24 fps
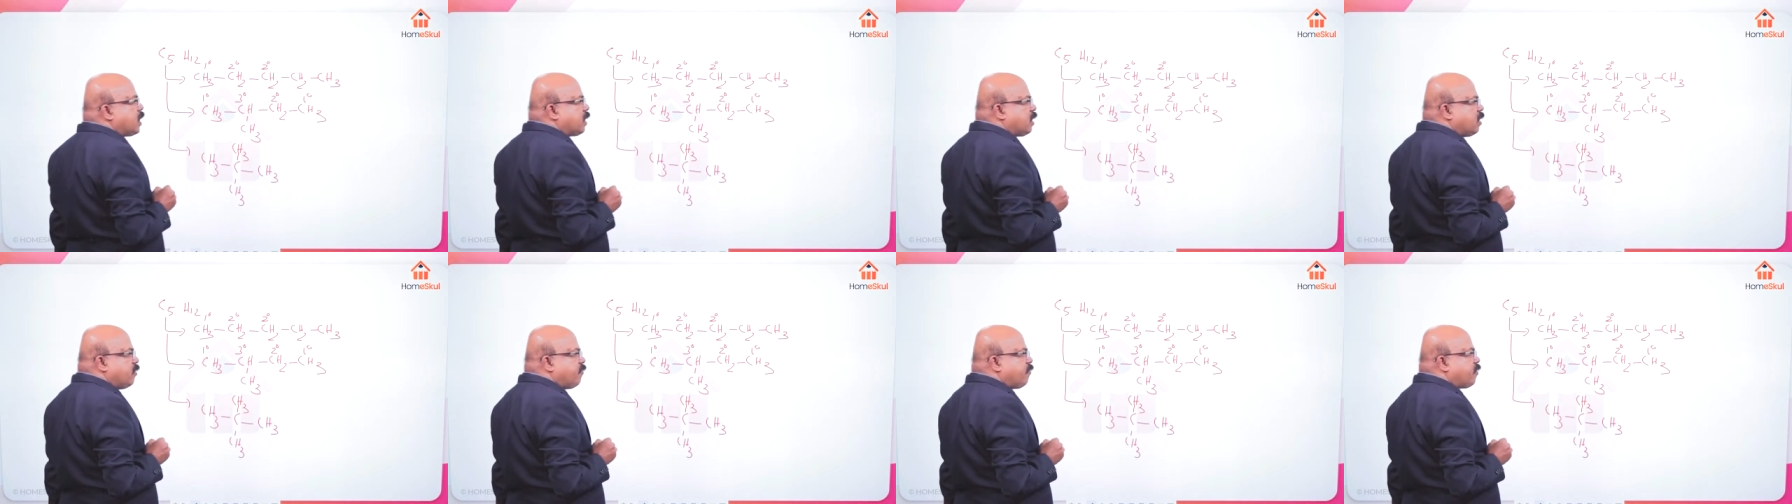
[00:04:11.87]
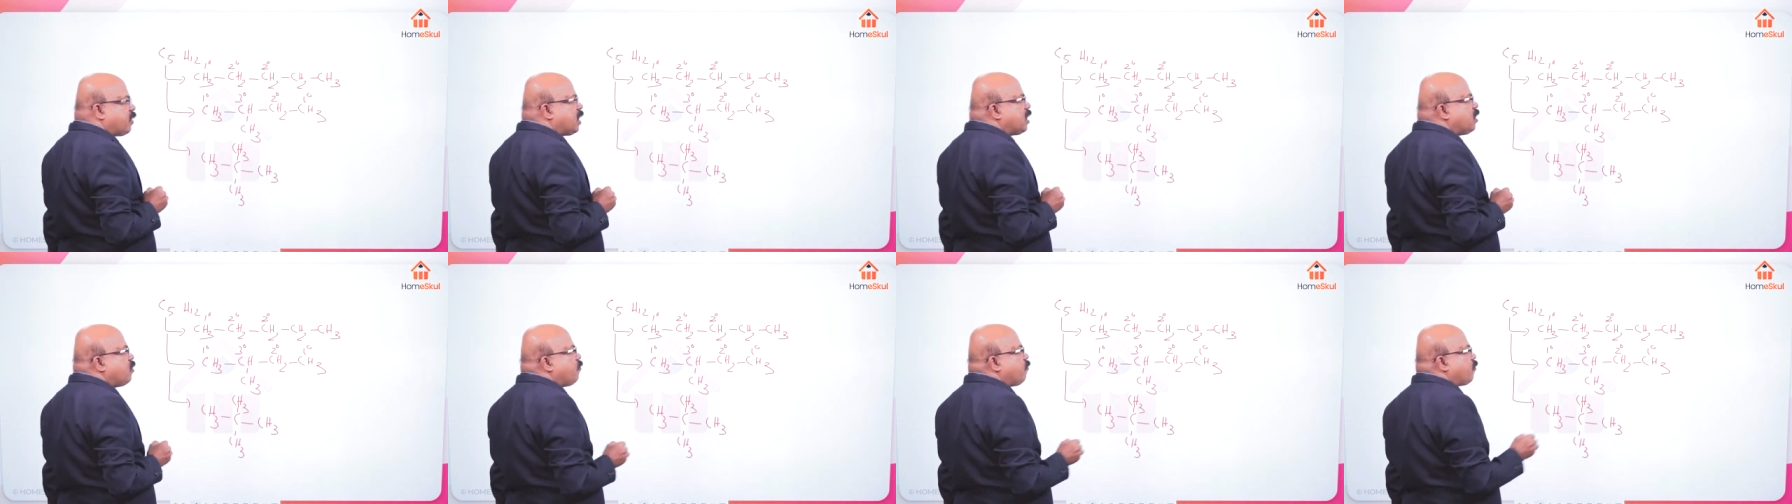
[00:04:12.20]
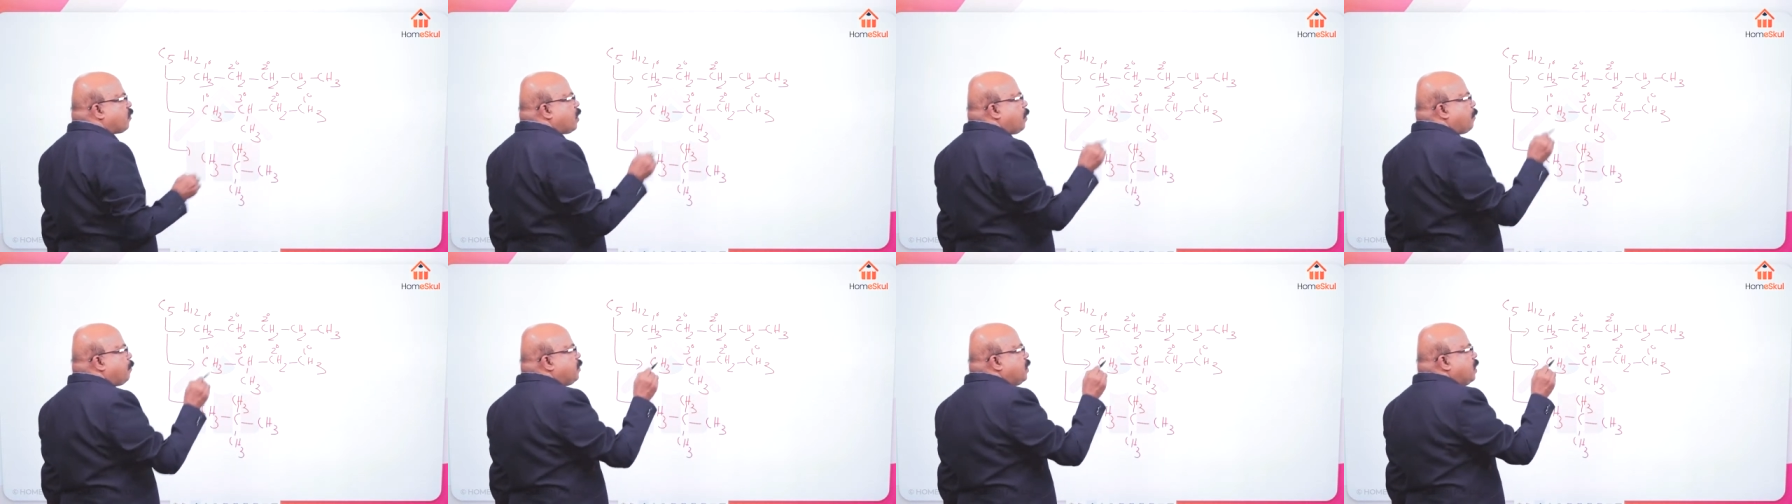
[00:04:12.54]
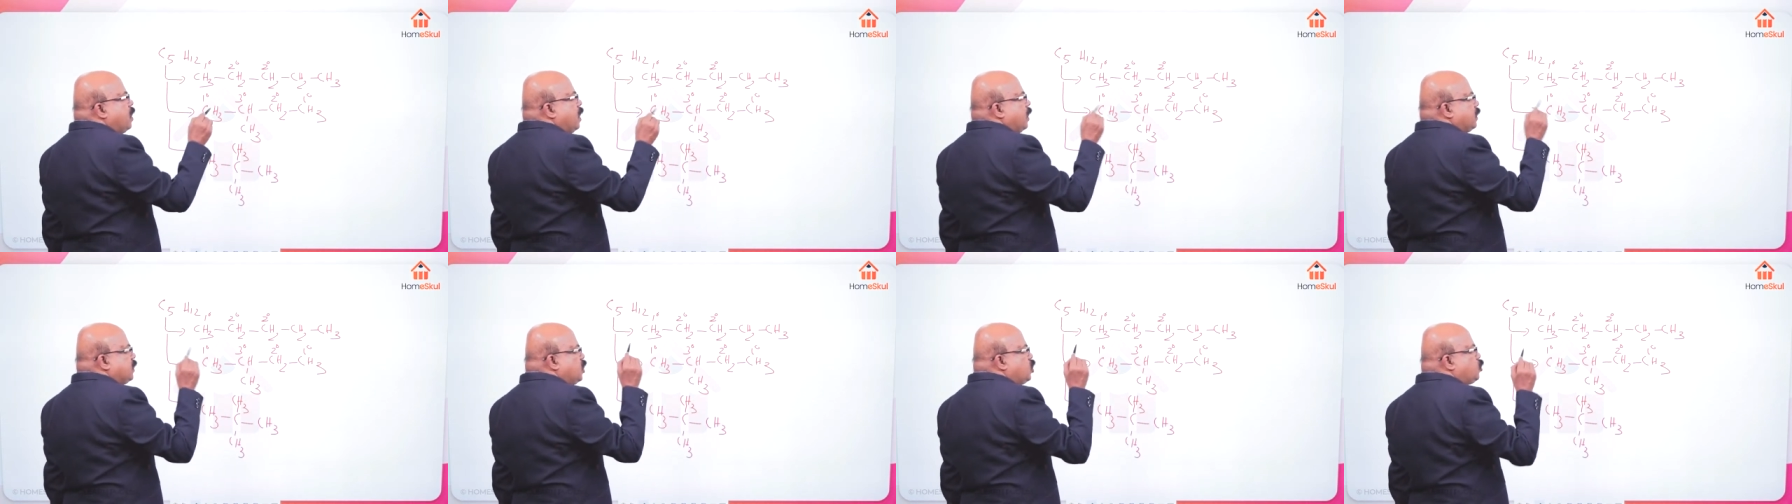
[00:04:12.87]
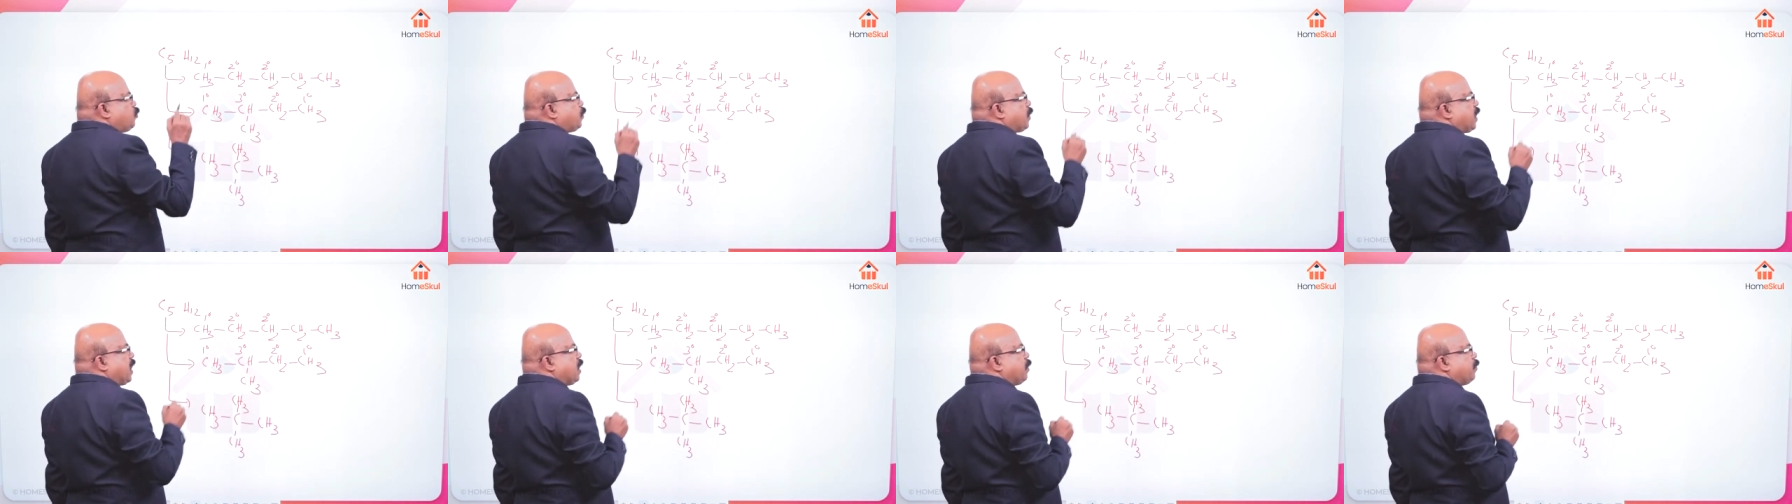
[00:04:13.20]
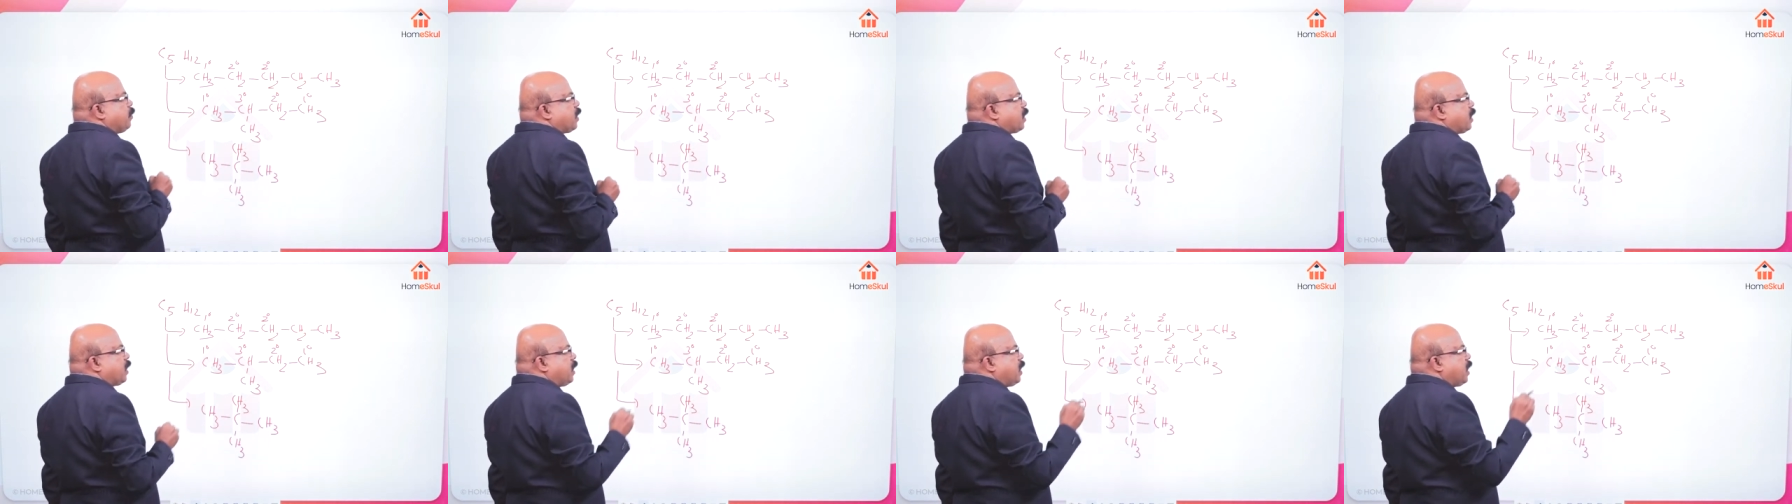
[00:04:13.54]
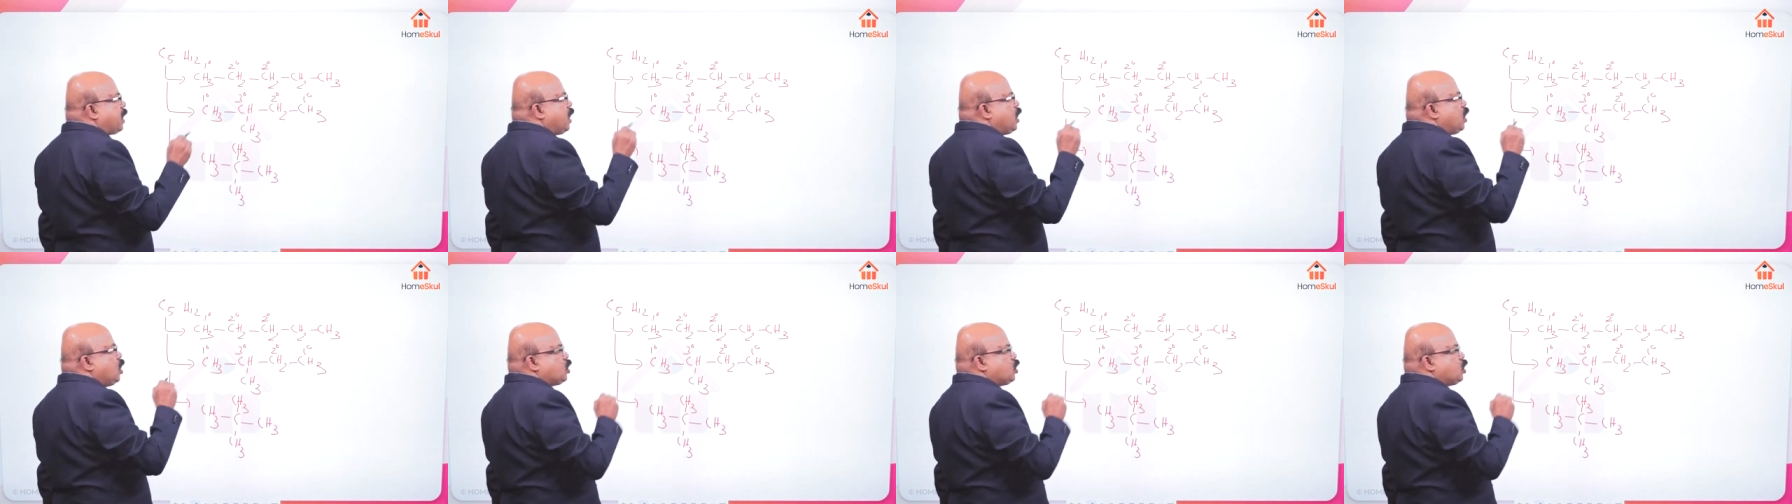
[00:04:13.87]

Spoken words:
different from this primary.